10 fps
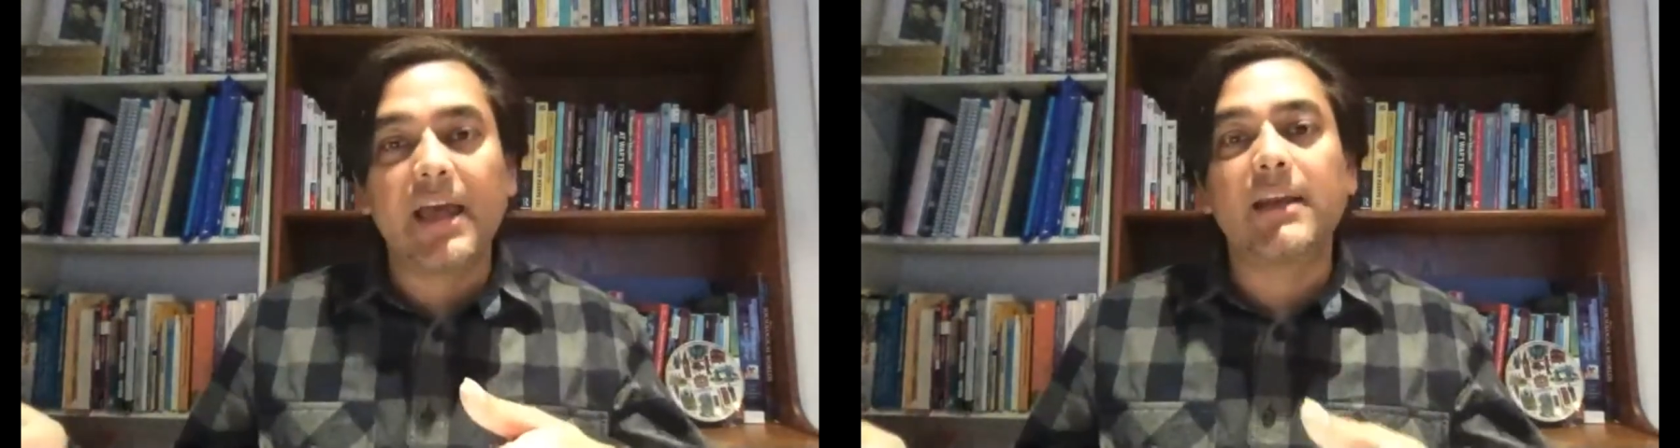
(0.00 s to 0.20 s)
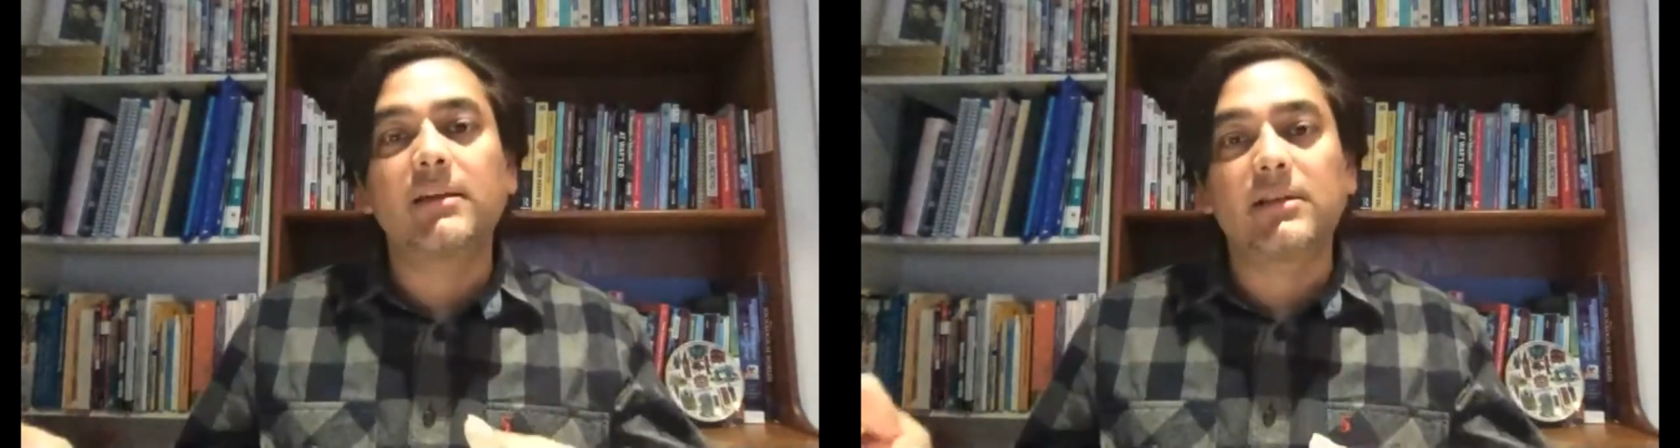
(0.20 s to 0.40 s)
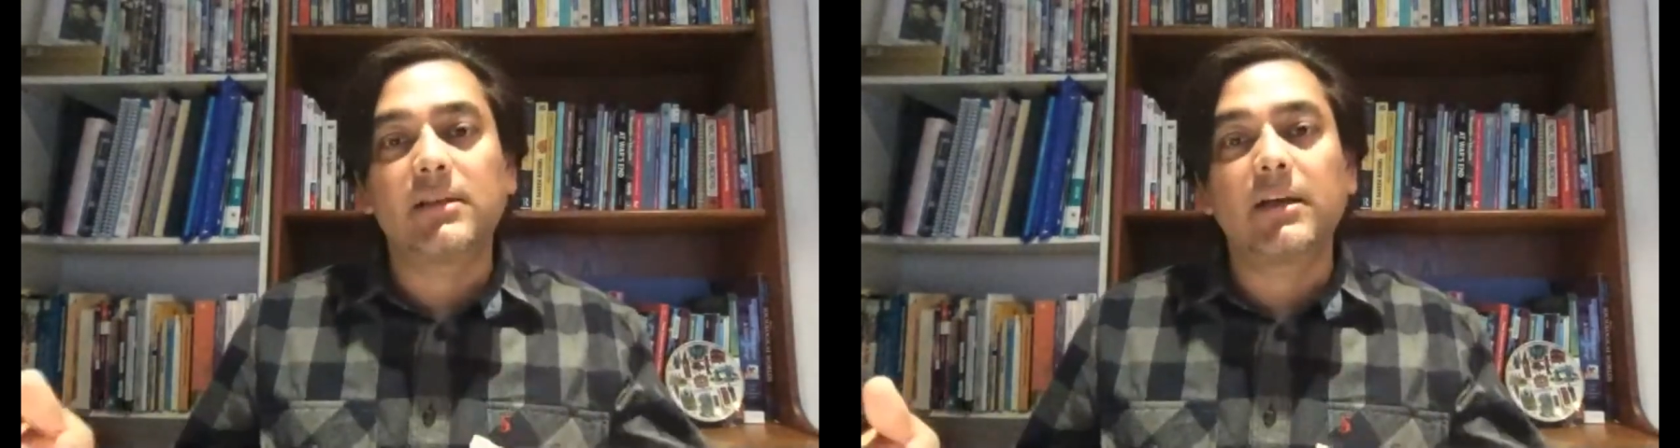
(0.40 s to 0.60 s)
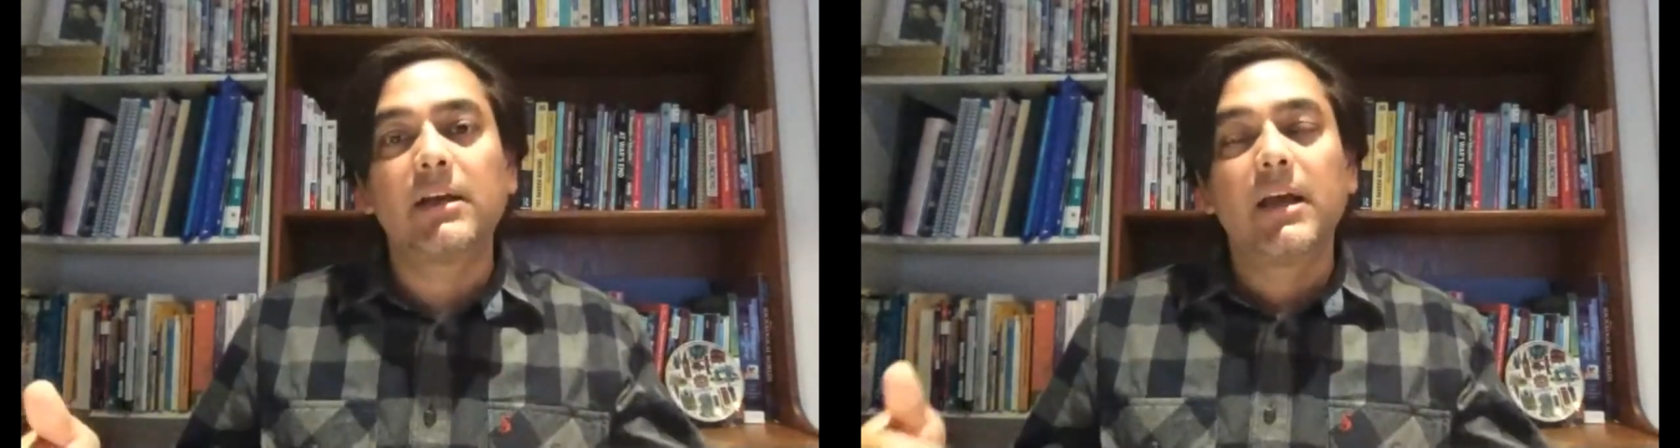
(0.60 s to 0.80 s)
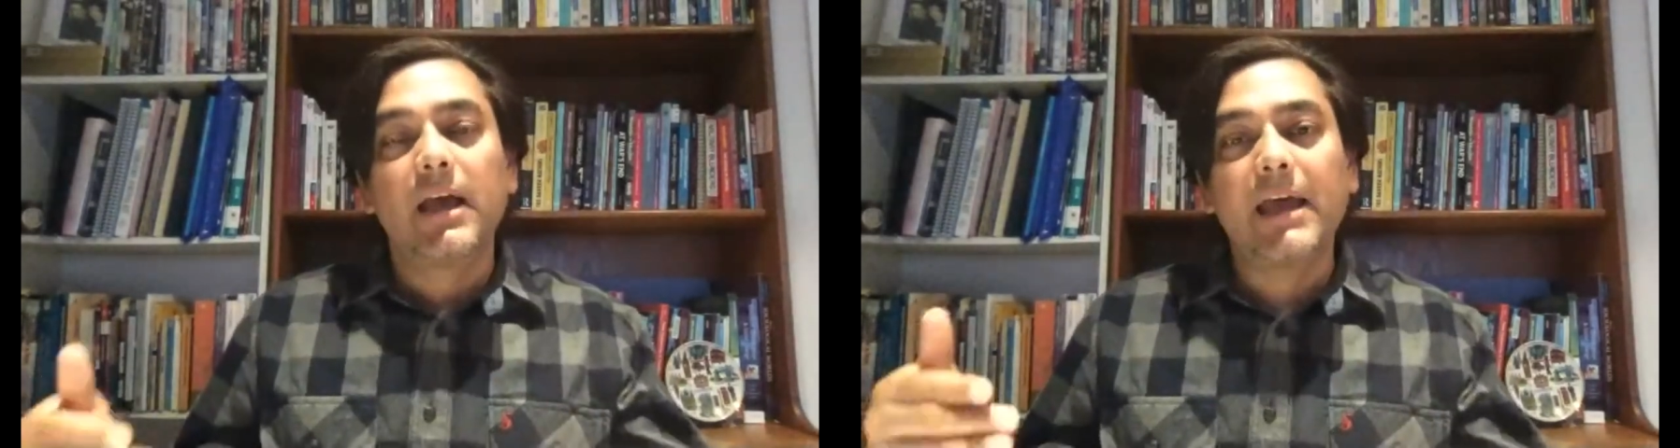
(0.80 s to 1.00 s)

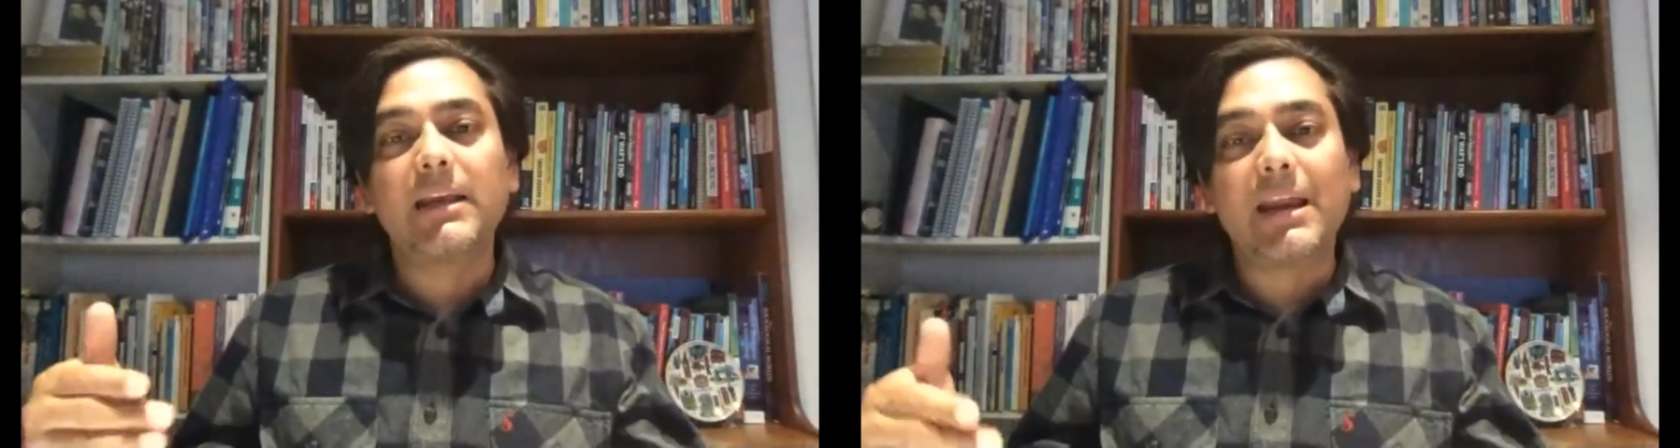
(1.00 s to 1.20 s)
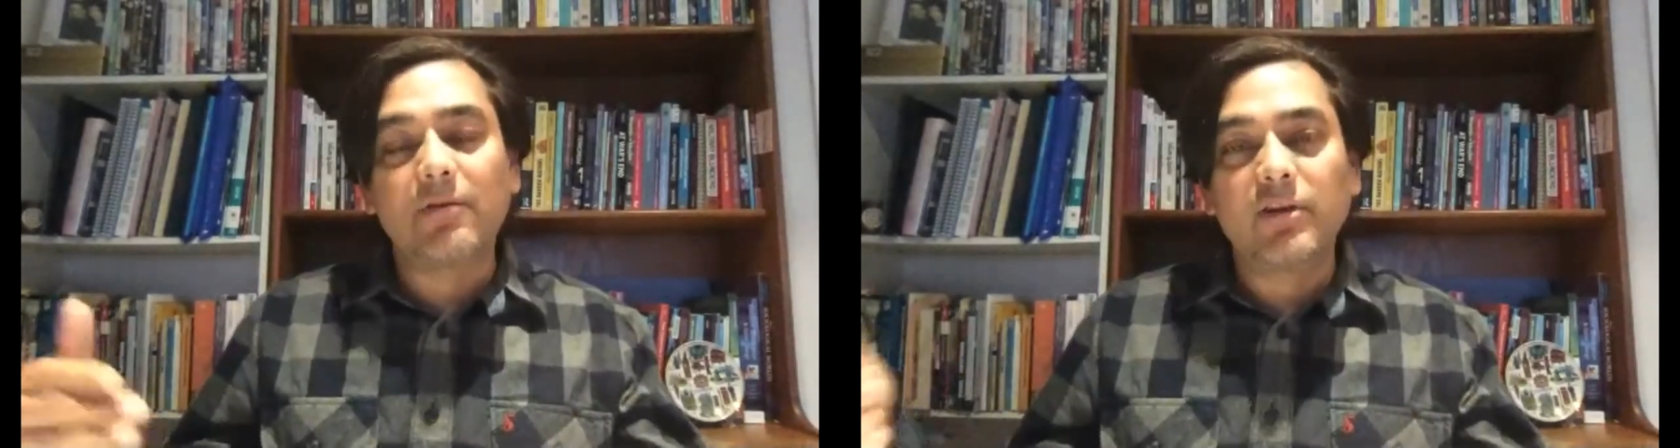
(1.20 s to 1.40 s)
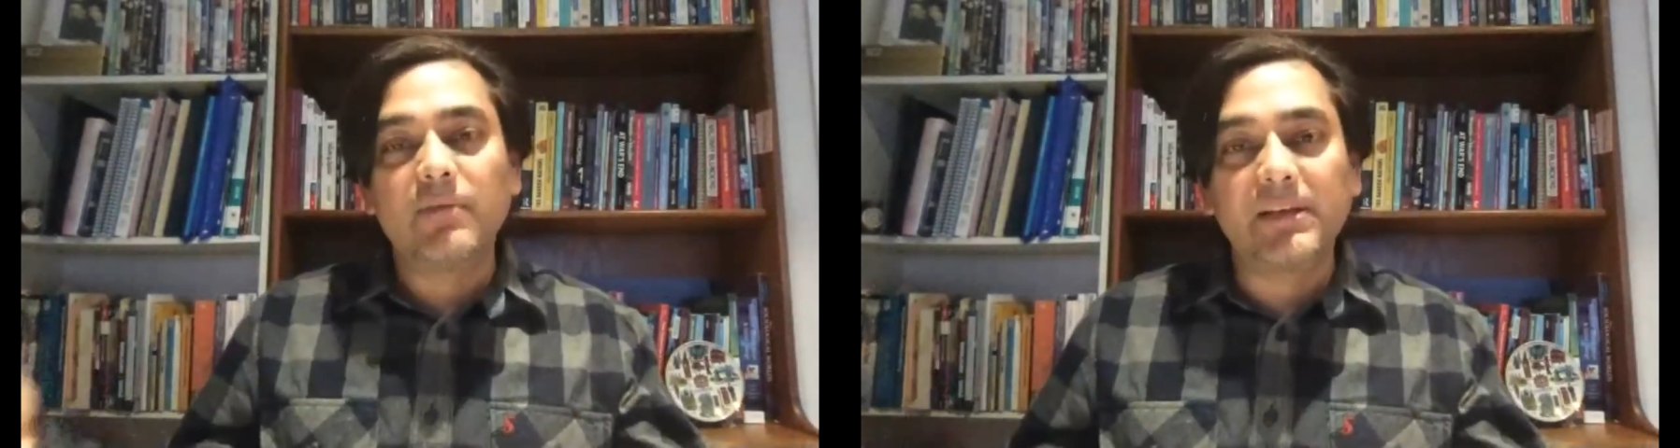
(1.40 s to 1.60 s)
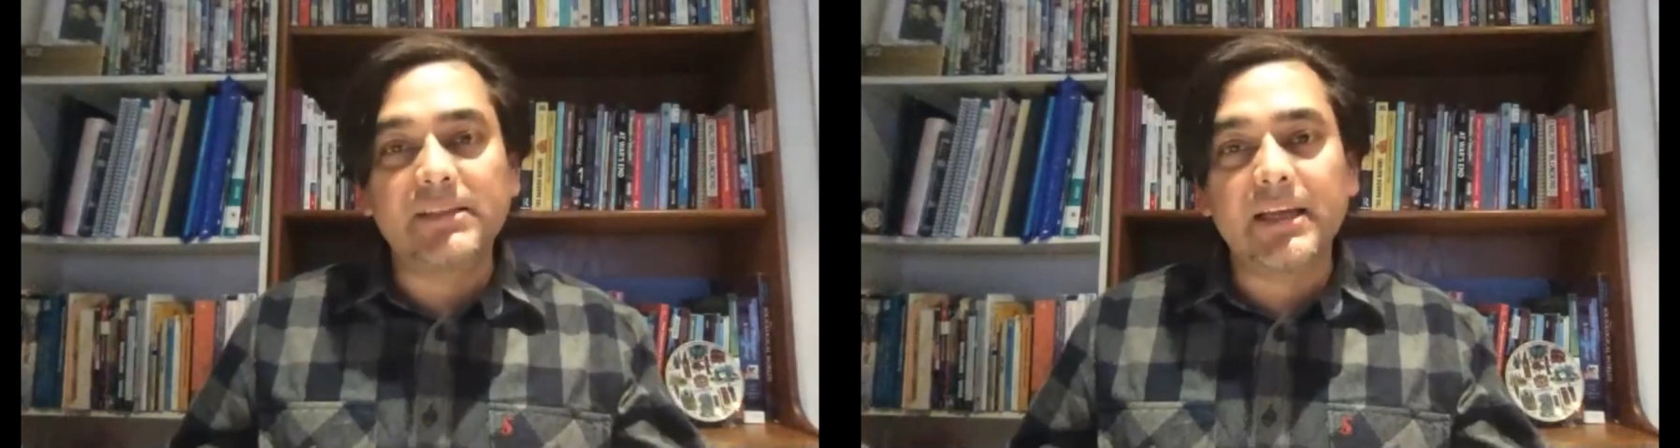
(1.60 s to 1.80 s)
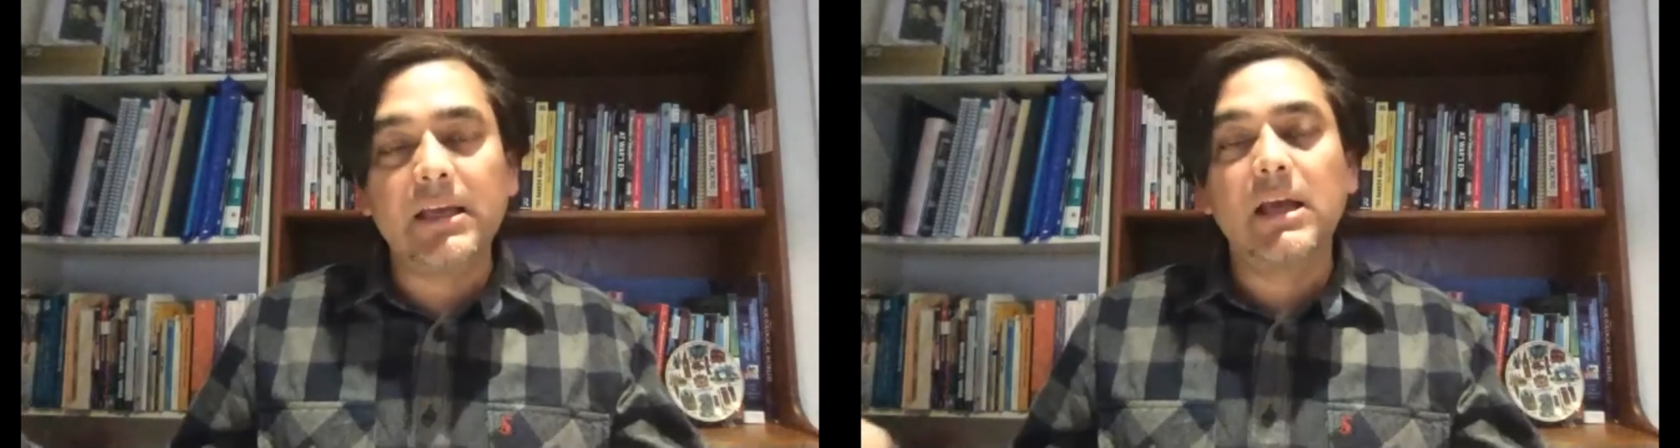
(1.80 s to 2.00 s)
and
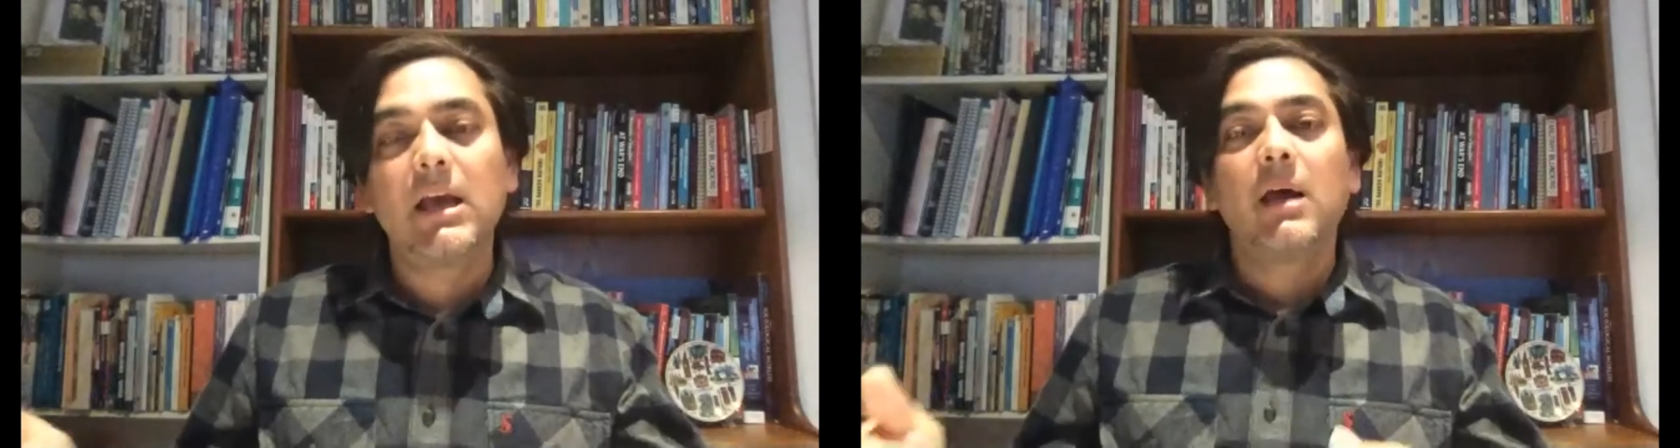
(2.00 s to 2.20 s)
rebuilding.